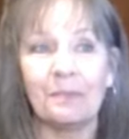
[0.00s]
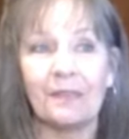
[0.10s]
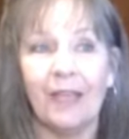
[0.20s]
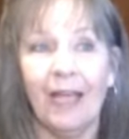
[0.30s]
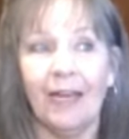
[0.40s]

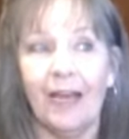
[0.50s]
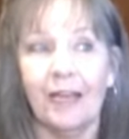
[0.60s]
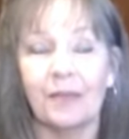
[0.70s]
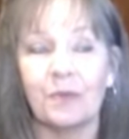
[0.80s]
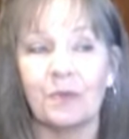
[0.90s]
And I,
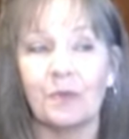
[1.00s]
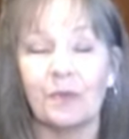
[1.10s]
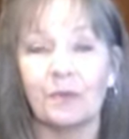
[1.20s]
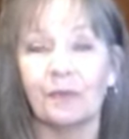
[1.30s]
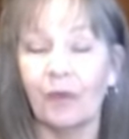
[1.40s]

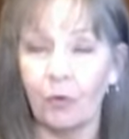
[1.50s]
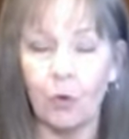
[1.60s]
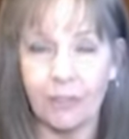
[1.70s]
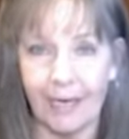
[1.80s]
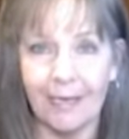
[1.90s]
of course,
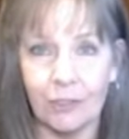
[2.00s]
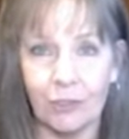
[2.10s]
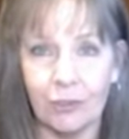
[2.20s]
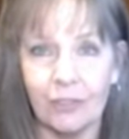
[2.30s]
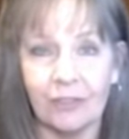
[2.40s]

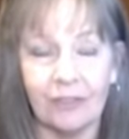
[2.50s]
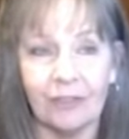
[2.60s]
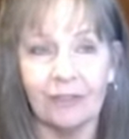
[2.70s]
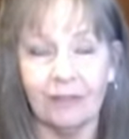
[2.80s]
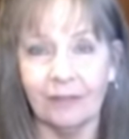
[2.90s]
answered
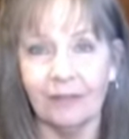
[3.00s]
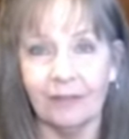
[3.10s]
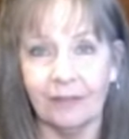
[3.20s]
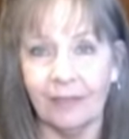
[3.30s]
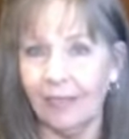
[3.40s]

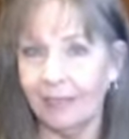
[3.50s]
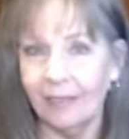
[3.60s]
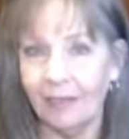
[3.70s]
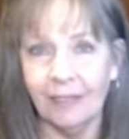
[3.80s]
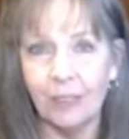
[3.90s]

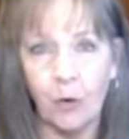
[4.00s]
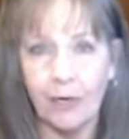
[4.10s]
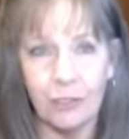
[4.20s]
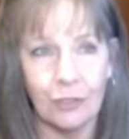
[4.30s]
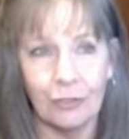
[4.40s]
any
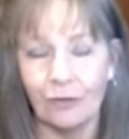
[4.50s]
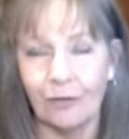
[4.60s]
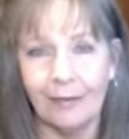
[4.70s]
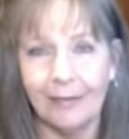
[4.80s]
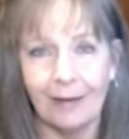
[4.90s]
question or
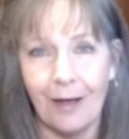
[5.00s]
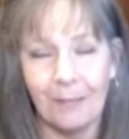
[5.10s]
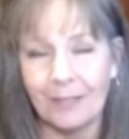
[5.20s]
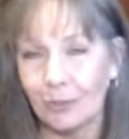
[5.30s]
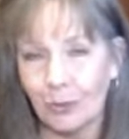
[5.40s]
any
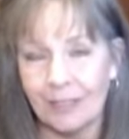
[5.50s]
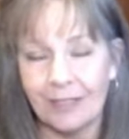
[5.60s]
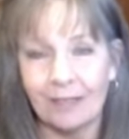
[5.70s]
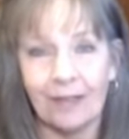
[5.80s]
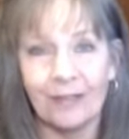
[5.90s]
comment or anything
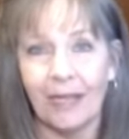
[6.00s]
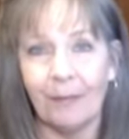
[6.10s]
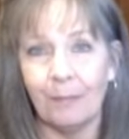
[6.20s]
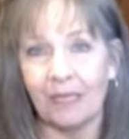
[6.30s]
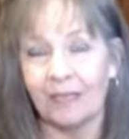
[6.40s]
like that
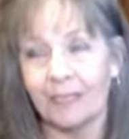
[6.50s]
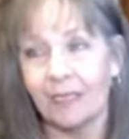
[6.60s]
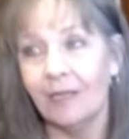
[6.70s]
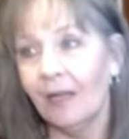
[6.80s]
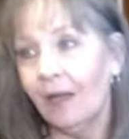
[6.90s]
because,
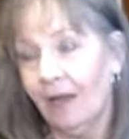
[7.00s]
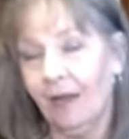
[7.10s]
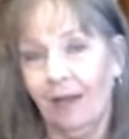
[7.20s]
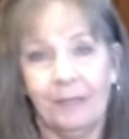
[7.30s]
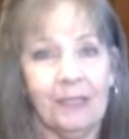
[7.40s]
I
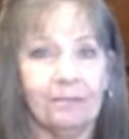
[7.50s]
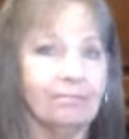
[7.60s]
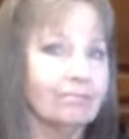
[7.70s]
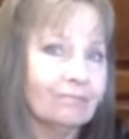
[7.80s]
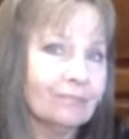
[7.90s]
mean,
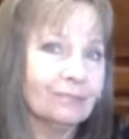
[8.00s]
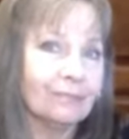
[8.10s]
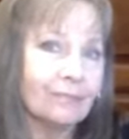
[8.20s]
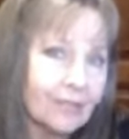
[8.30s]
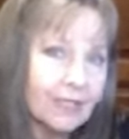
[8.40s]

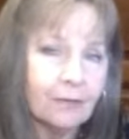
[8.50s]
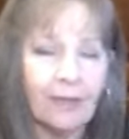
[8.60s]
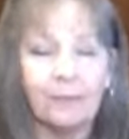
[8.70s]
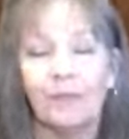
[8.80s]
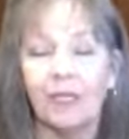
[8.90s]
anyway,
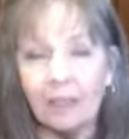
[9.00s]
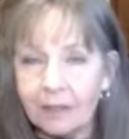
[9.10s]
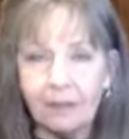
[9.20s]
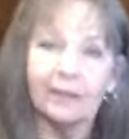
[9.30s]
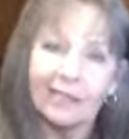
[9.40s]

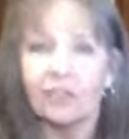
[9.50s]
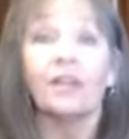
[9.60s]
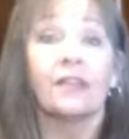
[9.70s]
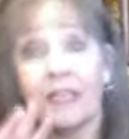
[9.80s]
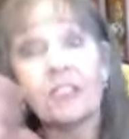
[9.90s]
that's
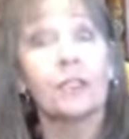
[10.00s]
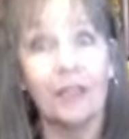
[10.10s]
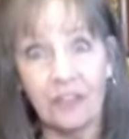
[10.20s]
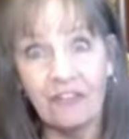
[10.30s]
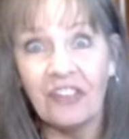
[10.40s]
another
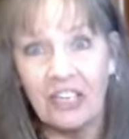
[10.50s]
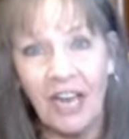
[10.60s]
video.